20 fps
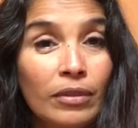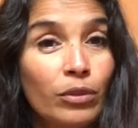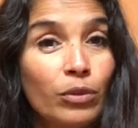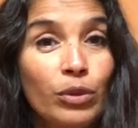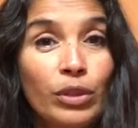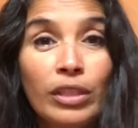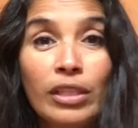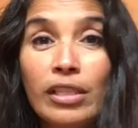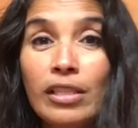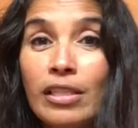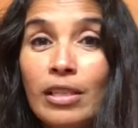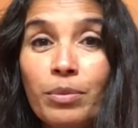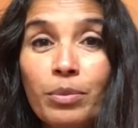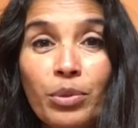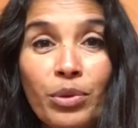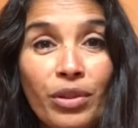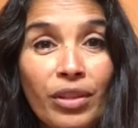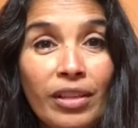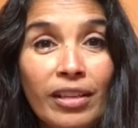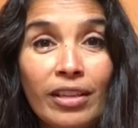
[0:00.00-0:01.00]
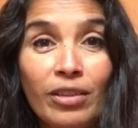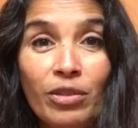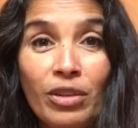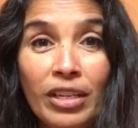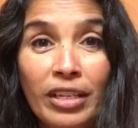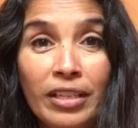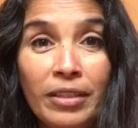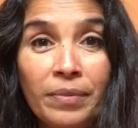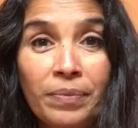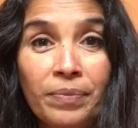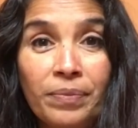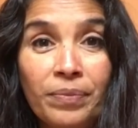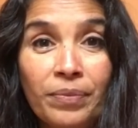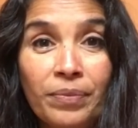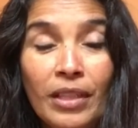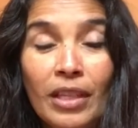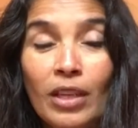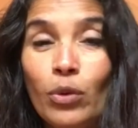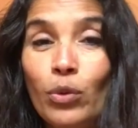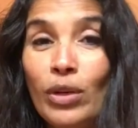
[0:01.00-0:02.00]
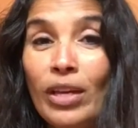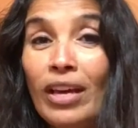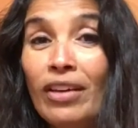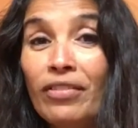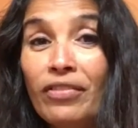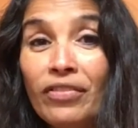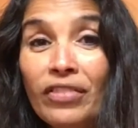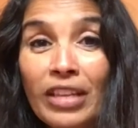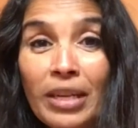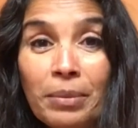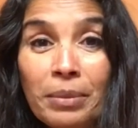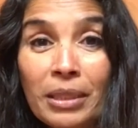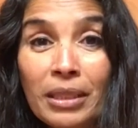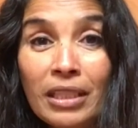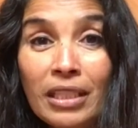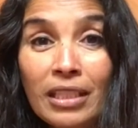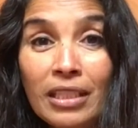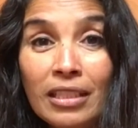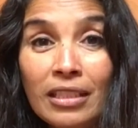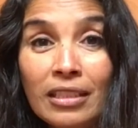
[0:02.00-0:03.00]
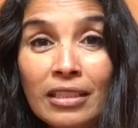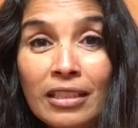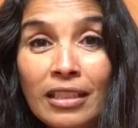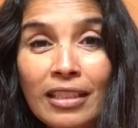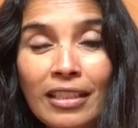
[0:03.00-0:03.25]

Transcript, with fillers: Really simple thing, right? We have family.